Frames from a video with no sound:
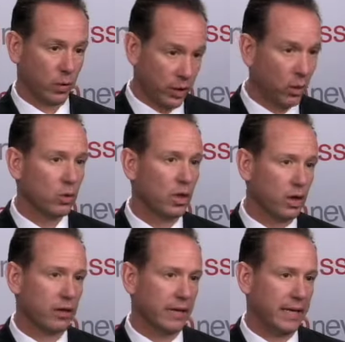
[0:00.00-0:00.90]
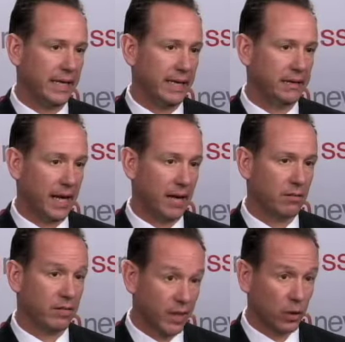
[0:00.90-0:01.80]
we no longer need to have
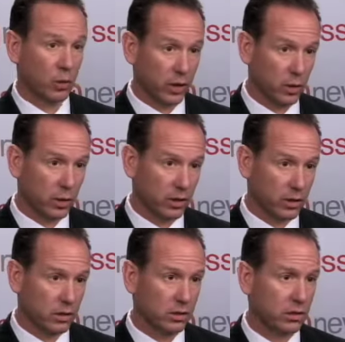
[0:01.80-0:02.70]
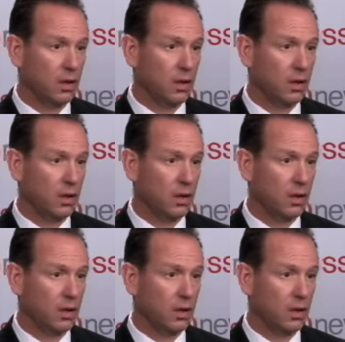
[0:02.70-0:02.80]
video recorders